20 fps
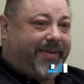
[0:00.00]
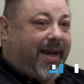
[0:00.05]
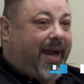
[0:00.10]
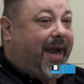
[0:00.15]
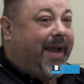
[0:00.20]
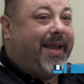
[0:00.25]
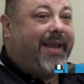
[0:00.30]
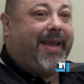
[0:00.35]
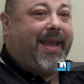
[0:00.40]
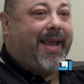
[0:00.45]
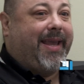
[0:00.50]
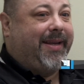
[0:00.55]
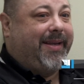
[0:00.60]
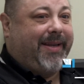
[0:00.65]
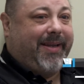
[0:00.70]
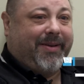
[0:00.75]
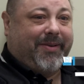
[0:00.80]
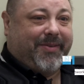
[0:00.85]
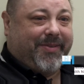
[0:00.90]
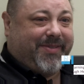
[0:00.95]
I hate
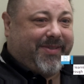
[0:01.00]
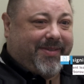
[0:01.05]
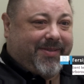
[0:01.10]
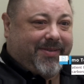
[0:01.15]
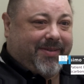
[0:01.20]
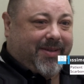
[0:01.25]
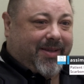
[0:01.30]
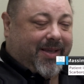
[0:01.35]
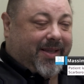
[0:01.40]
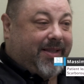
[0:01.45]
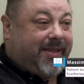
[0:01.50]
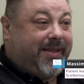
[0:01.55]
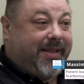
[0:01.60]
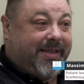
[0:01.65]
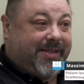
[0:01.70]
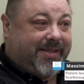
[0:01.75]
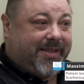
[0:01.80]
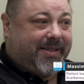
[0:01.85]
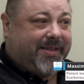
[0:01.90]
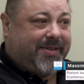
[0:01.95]
needles.
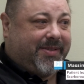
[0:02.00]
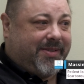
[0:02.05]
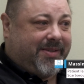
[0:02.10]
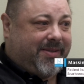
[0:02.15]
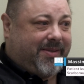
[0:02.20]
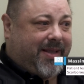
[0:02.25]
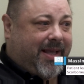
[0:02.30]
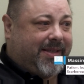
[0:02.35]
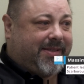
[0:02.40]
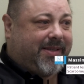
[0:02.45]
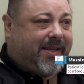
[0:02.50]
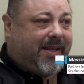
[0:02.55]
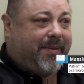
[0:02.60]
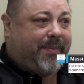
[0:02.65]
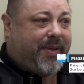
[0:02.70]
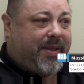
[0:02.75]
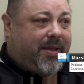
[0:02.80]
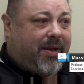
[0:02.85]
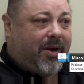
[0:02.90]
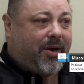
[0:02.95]
That's gonna
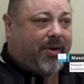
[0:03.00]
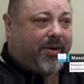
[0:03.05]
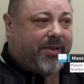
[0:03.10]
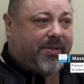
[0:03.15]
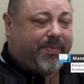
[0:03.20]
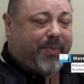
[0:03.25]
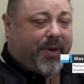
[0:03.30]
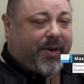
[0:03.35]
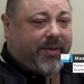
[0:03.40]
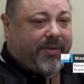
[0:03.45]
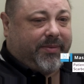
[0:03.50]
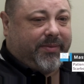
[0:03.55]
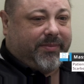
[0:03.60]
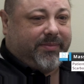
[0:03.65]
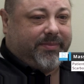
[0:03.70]
be the hardest part.